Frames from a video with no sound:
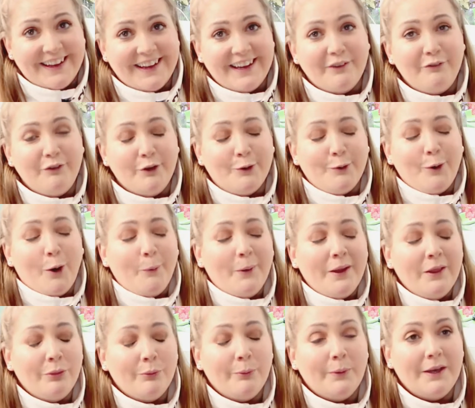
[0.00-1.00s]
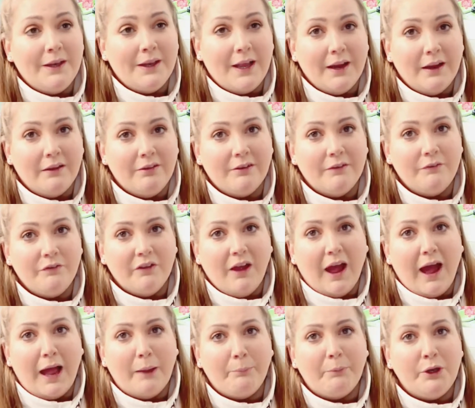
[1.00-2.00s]
if you're going through a negative
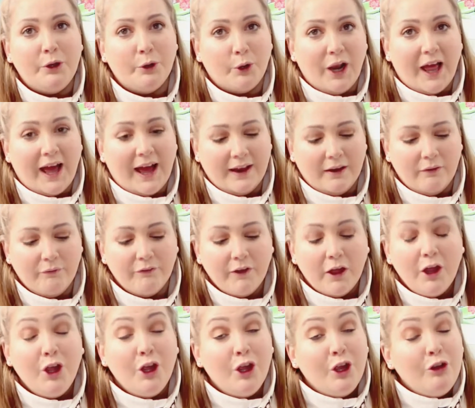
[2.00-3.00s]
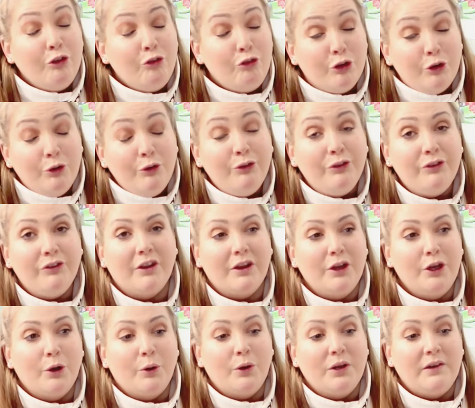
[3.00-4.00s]
time in your life, just,
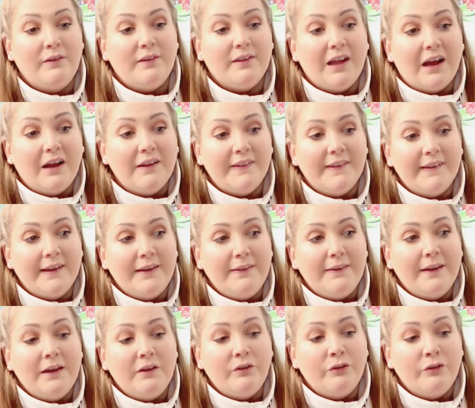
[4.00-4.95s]
you know, and you start seeing